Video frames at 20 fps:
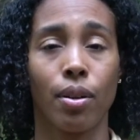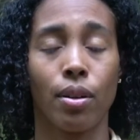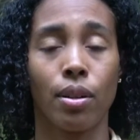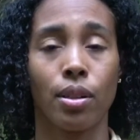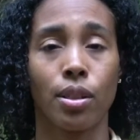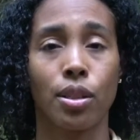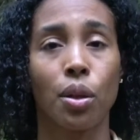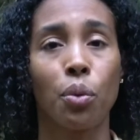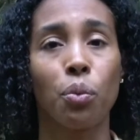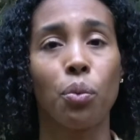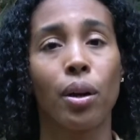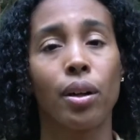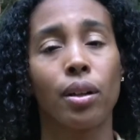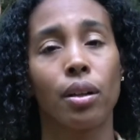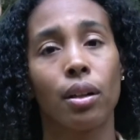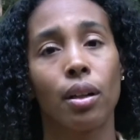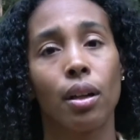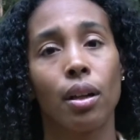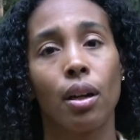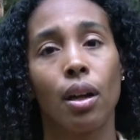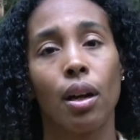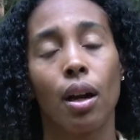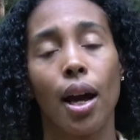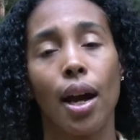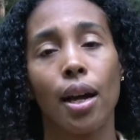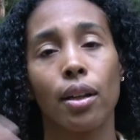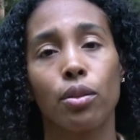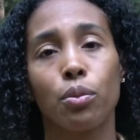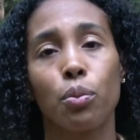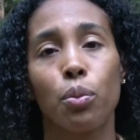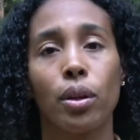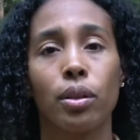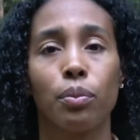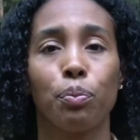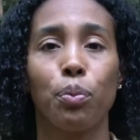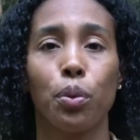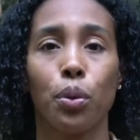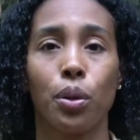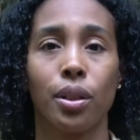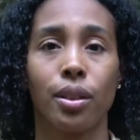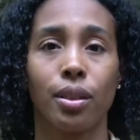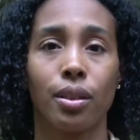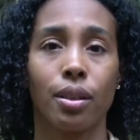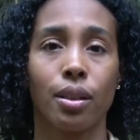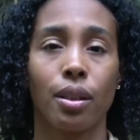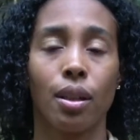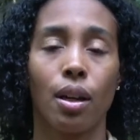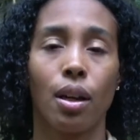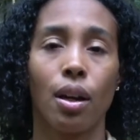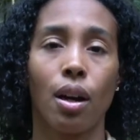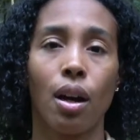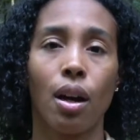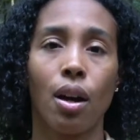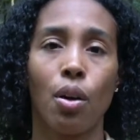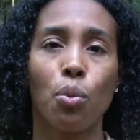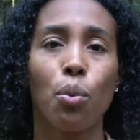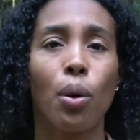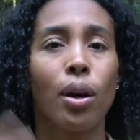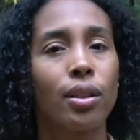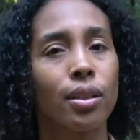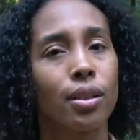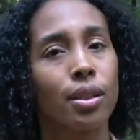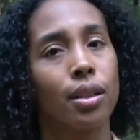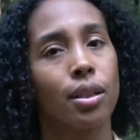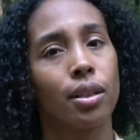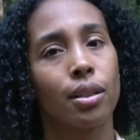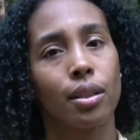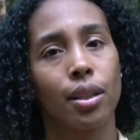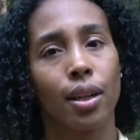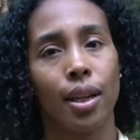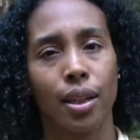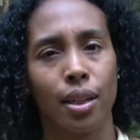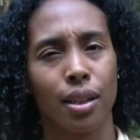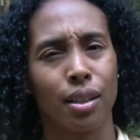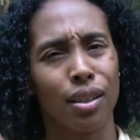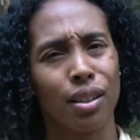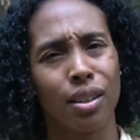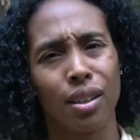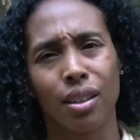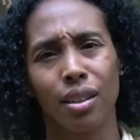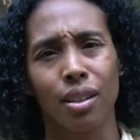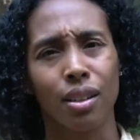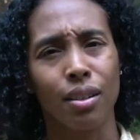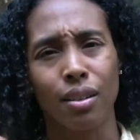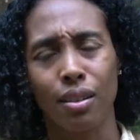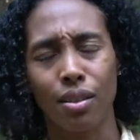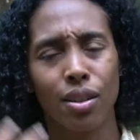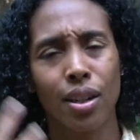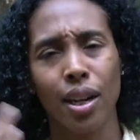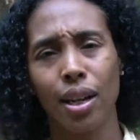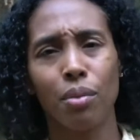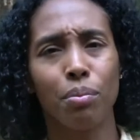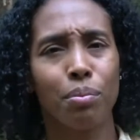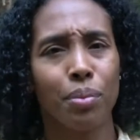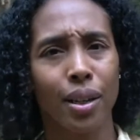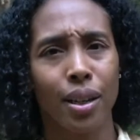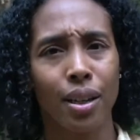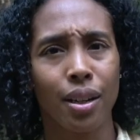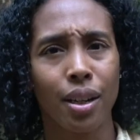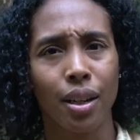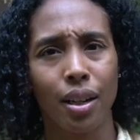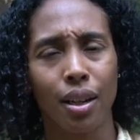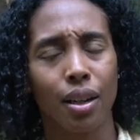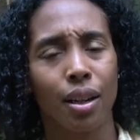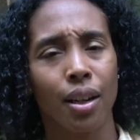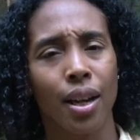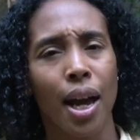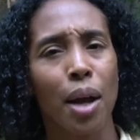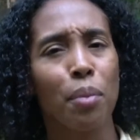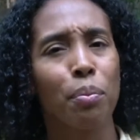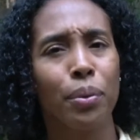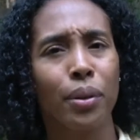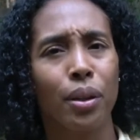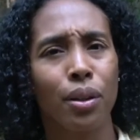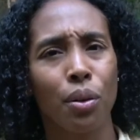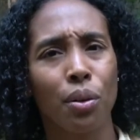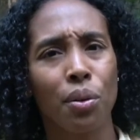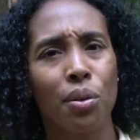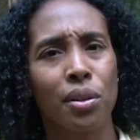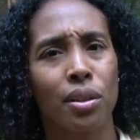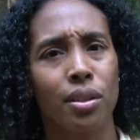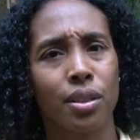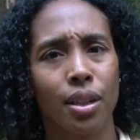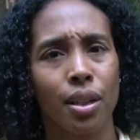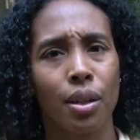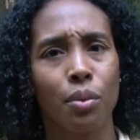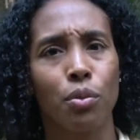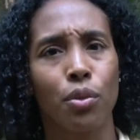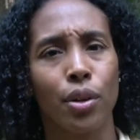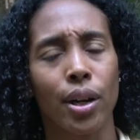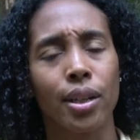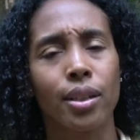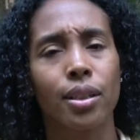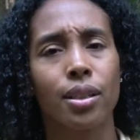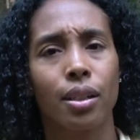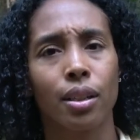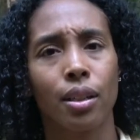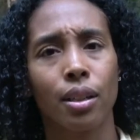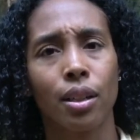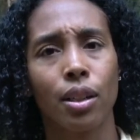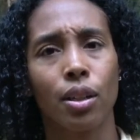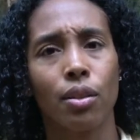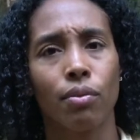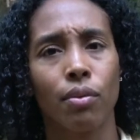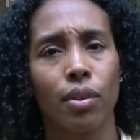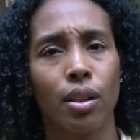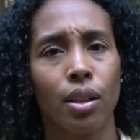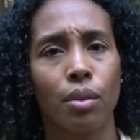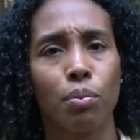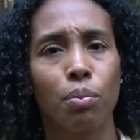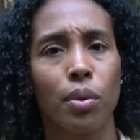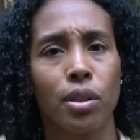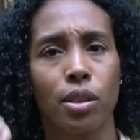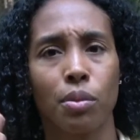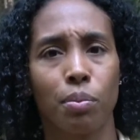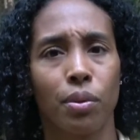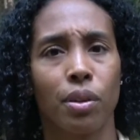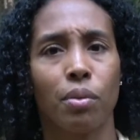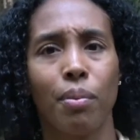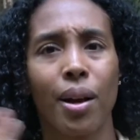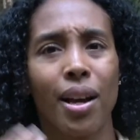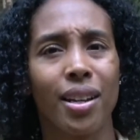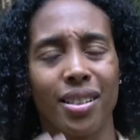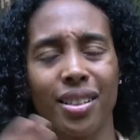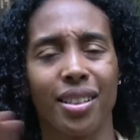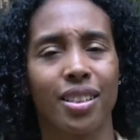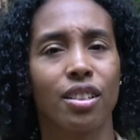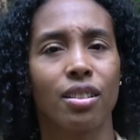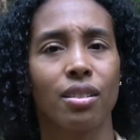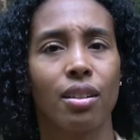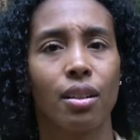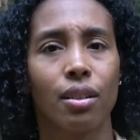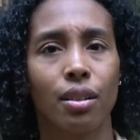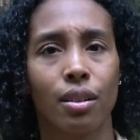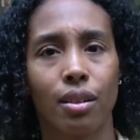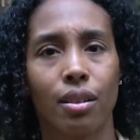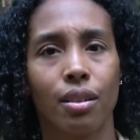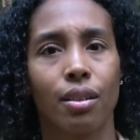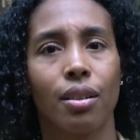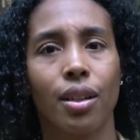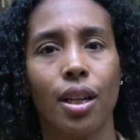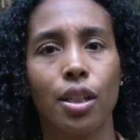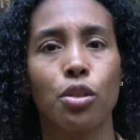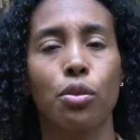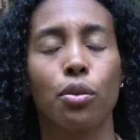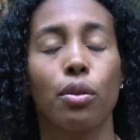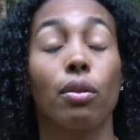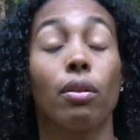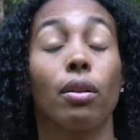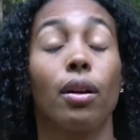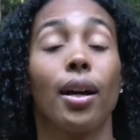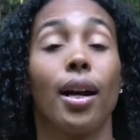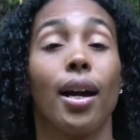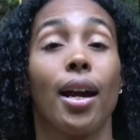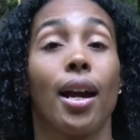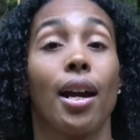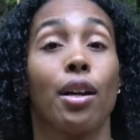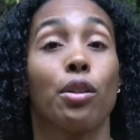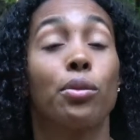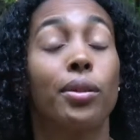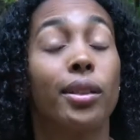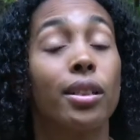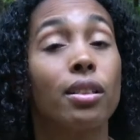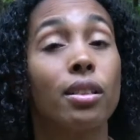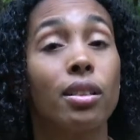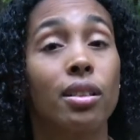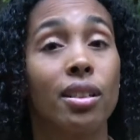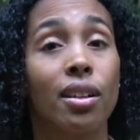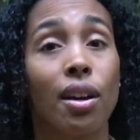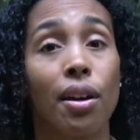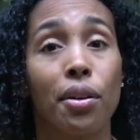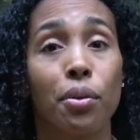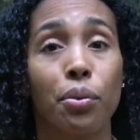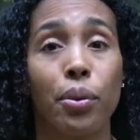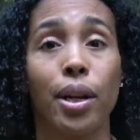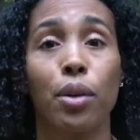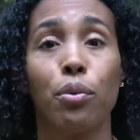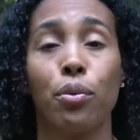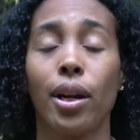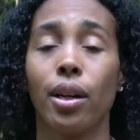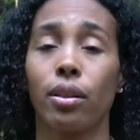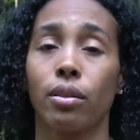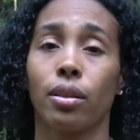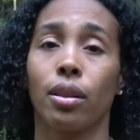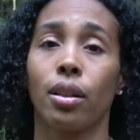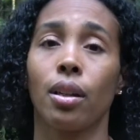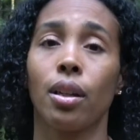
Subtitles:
someone at one point wondered, like, you can't be happy all the time, right? It must be a mask. It's not natural. Actually, it's the other way around.